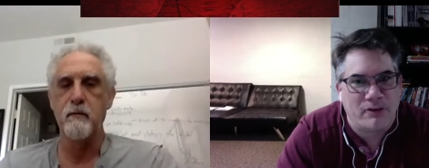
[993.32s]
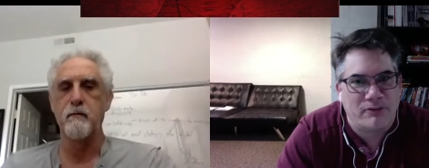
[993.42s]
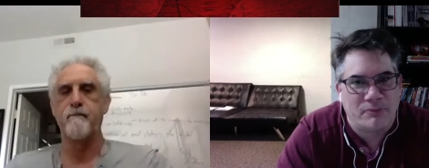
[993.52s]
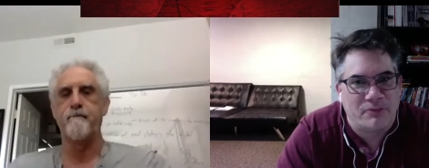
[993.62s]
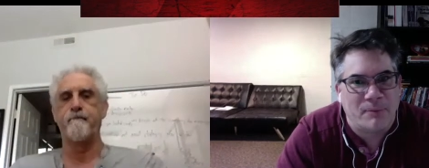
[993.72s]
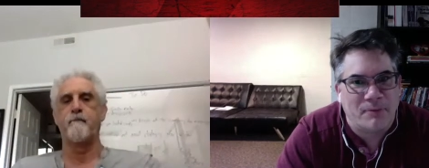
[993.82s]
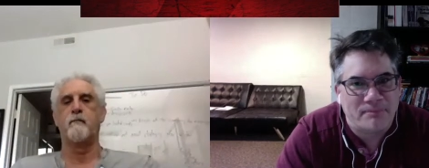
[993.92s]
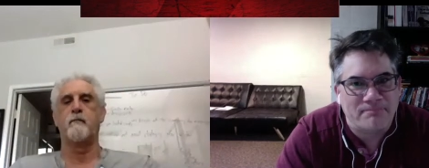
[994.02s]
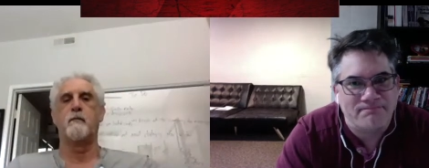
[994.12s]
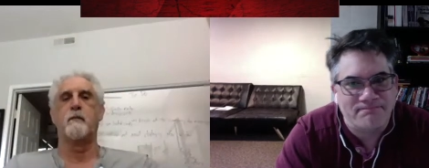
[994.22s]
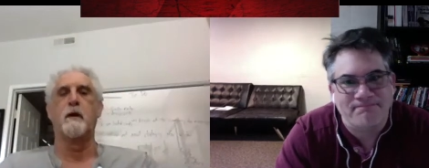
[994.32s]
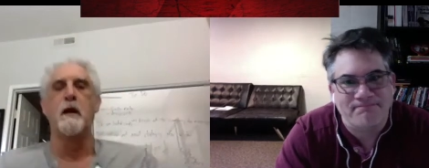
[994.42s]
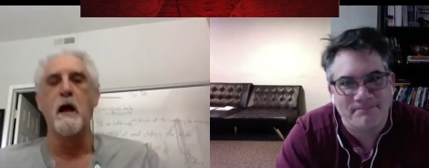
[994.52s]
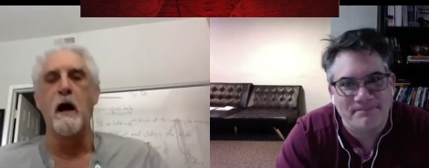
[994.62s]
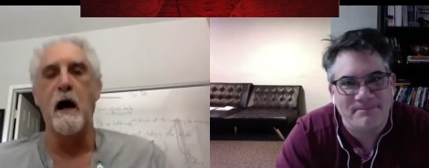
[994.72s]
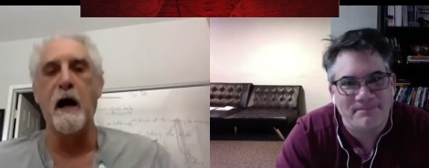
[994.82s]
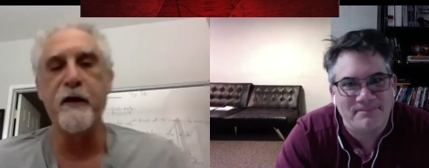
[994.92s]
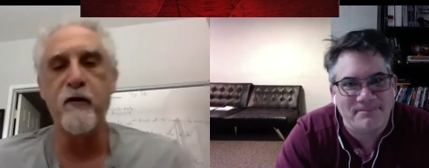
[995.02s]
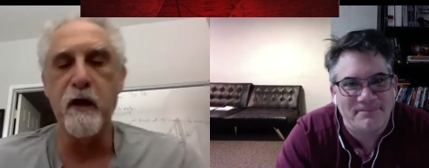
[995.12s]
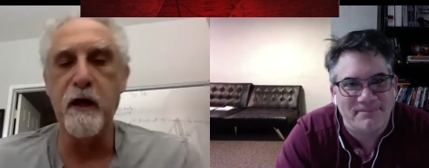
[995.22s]
Speaker 1: from something.
Speaker 2: I
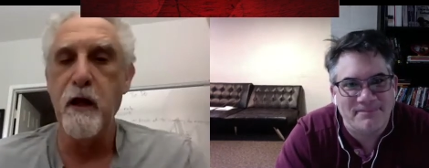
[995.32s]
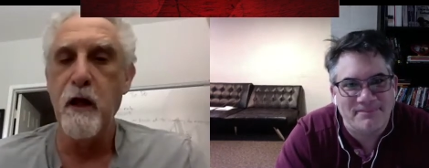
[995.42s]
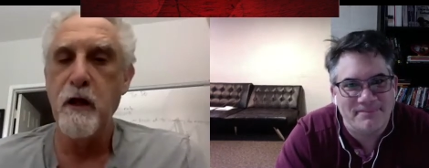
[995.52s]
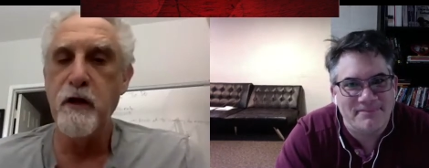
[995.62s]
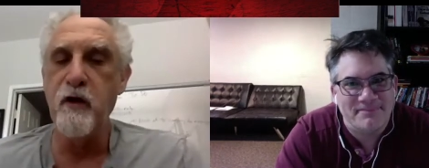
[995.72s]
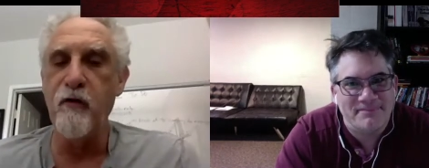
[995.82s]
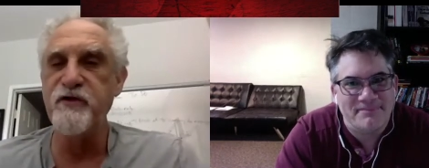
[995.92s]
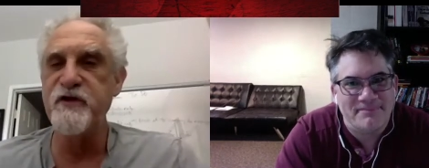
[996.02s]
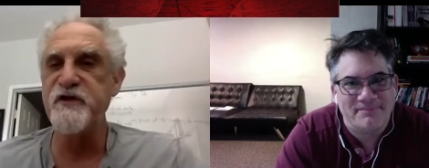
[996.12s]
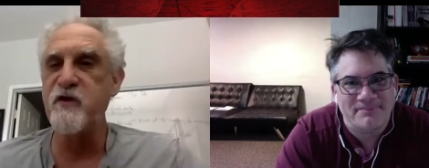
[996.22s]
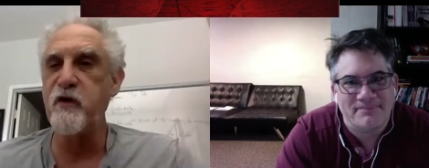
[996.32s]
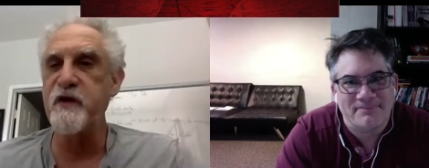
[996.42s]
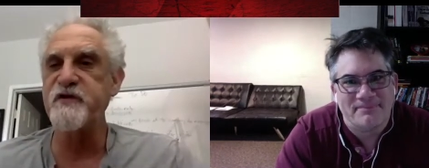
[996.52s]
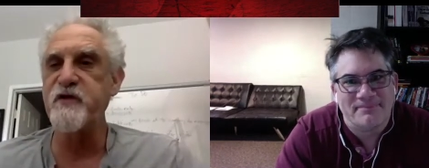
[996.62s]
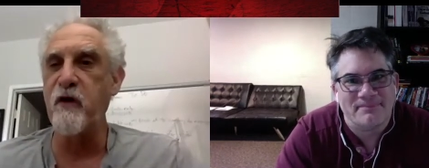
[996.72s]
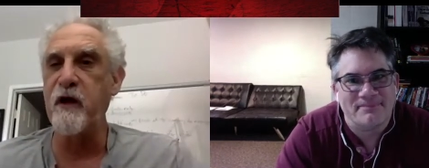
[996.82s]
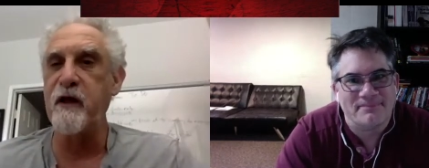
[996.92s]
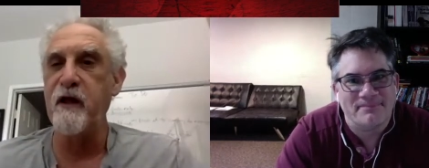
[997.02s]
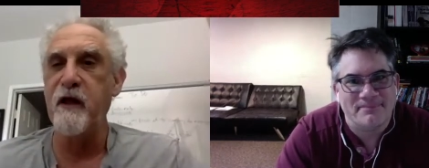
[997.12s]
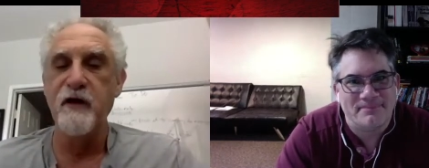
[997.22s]
agree. You know, just a quick story.
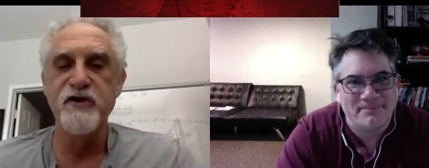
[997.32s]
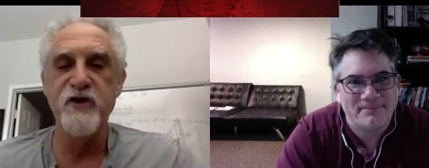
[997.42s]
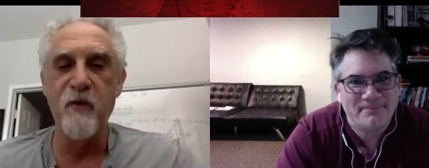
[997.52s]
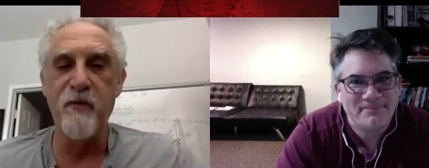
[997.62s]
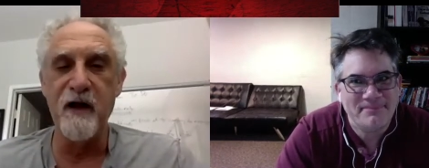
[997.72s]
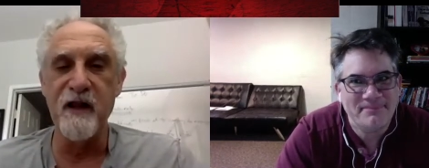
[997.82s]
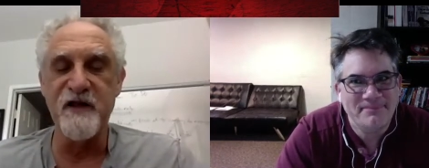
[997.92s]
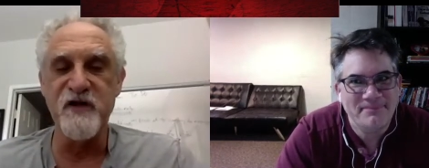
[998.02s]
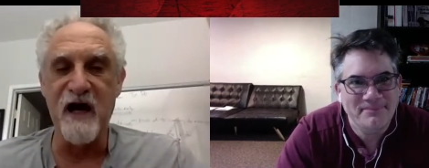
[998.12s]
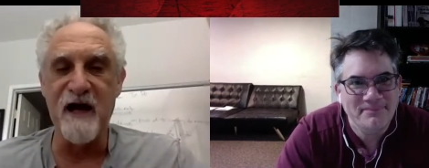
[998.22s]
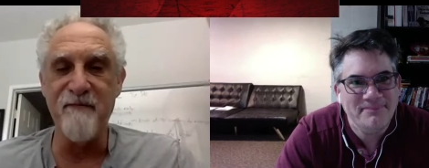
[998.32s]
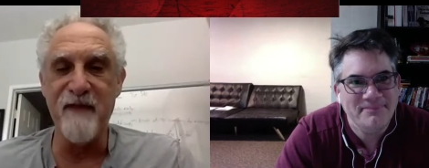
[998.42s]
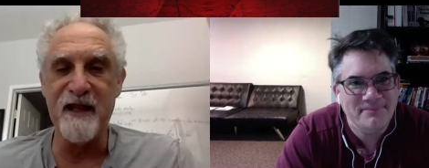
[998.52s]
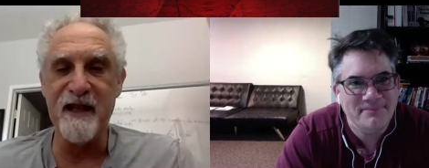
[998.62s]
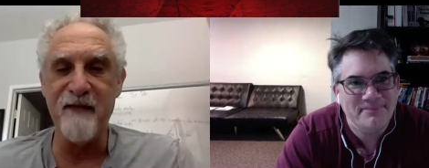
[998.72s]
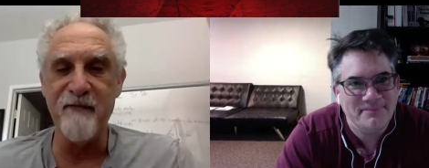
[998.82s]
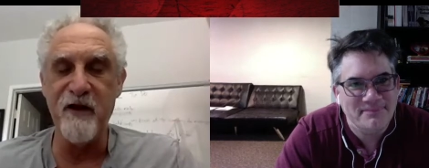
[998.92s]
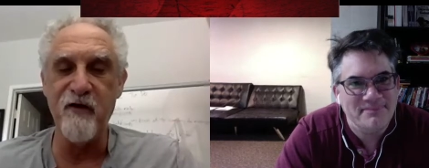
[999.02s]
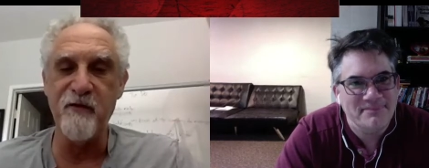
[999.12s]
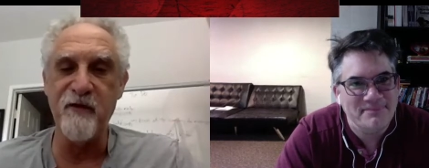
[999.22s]
Joe Polish, I met him. He heard
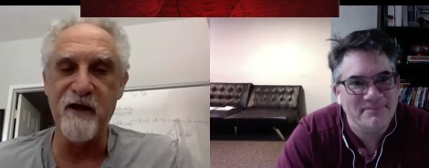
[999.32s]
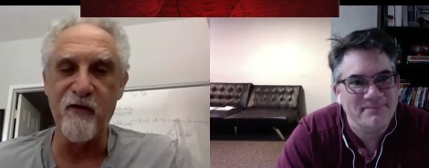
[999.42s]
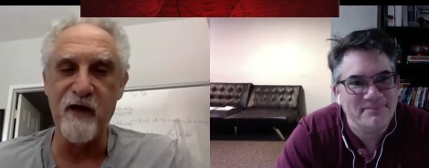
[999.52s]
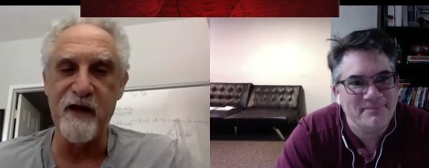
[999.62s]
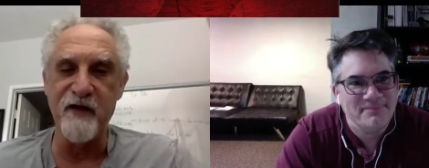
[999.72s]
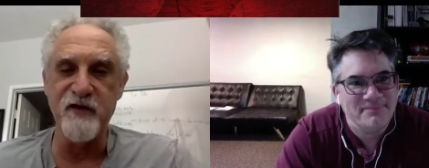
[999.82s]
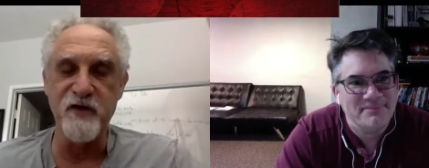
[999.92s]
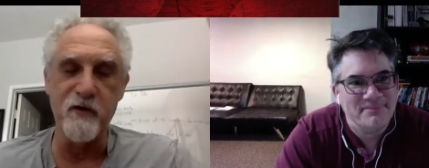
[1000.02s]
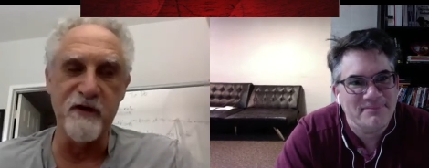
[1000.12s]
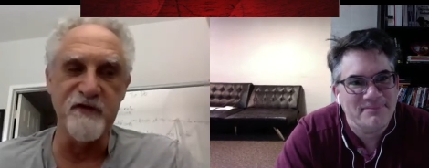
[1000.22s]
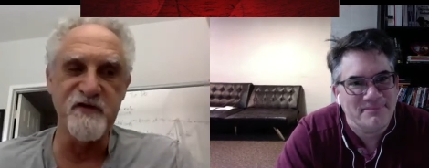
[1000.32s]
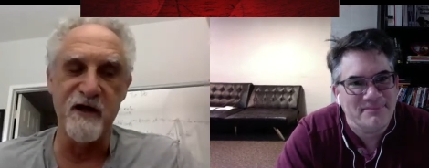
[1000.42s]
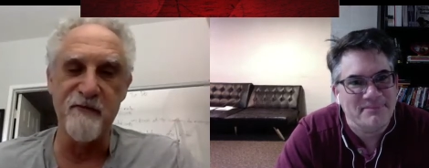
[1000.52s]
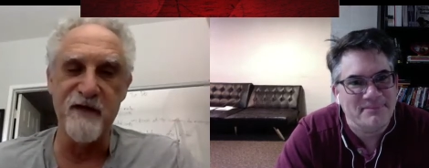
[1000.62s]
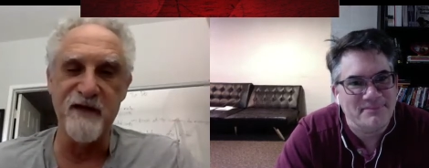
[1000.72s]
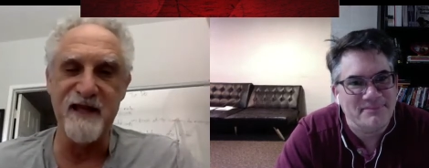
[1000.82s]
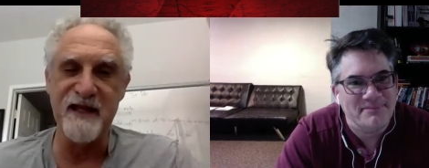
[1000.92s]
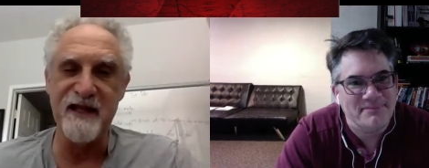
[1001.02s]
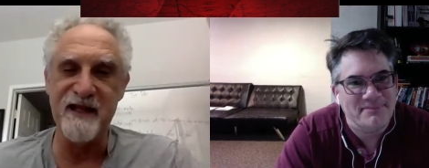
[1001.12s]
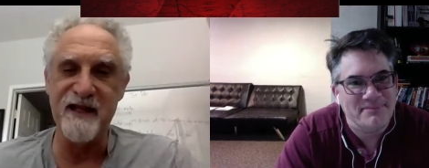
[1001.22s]
me on a radio show when I was talking about dating.
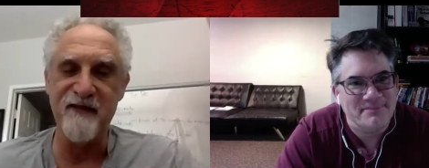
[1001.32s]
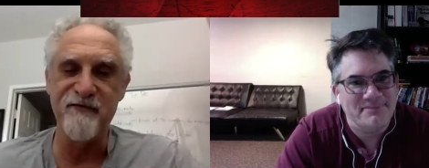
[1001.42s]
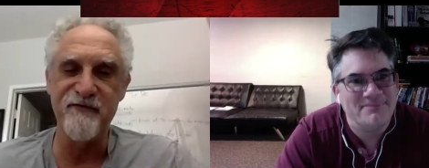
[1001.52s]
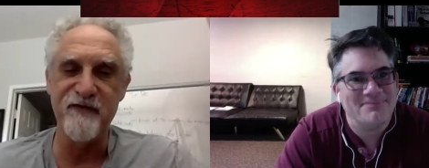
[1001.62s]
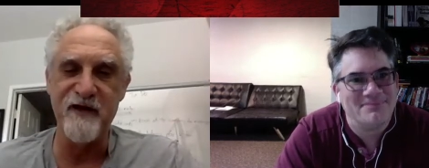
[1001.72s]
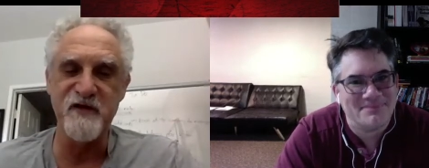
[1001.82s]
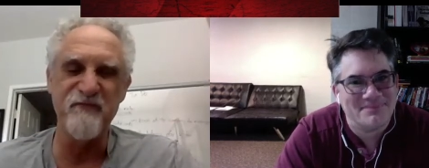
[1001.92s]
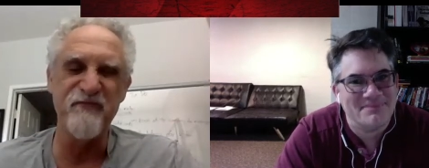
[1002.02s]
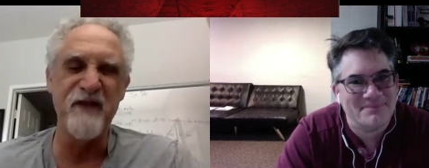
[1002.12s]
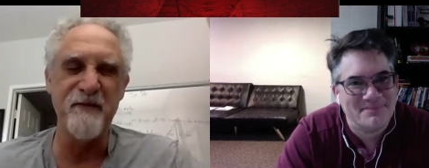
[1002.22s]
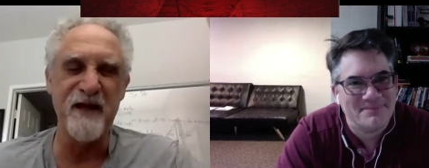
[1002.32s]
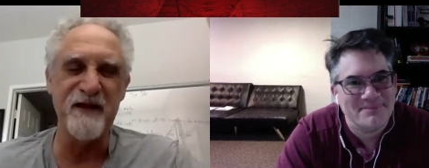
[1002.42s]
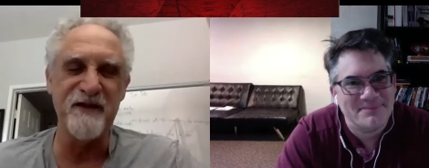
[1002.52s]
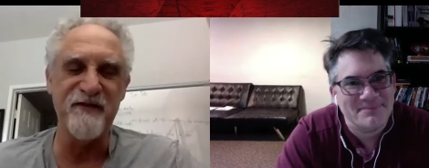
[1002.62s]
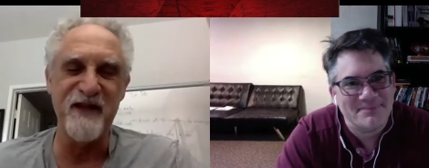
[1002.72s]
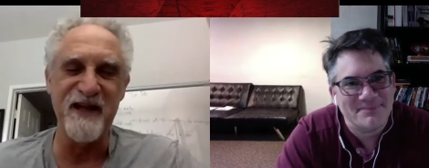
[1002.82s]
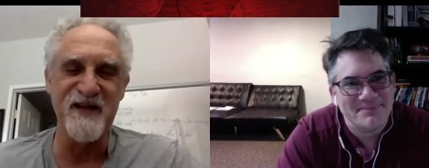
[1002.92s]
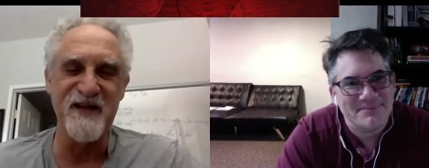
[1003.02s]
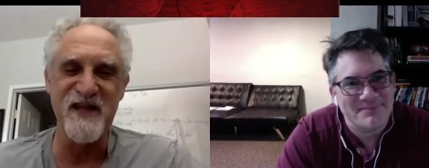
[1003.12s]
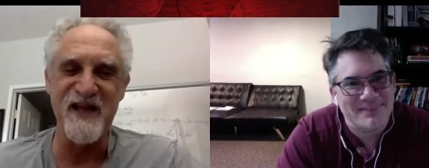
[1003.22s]
He, I said, fly me out to Phoenix. He
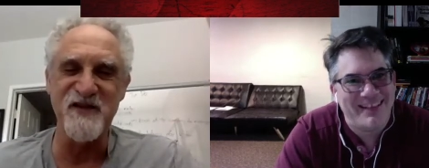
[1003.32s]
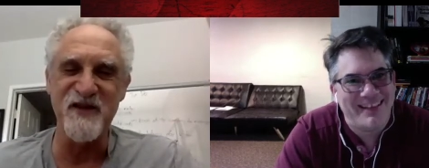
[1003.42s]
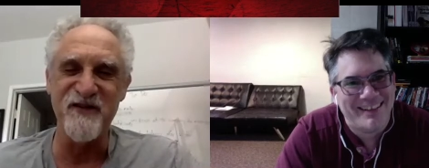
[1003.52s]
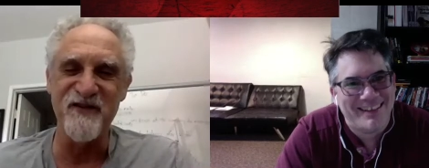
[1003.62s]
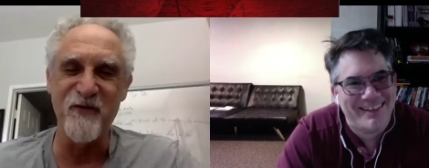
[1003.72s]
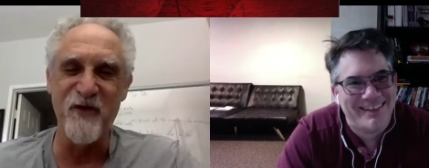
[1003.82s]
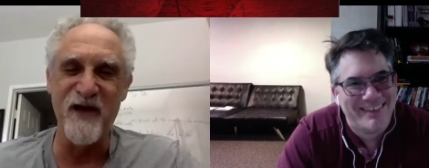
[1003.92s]
has a say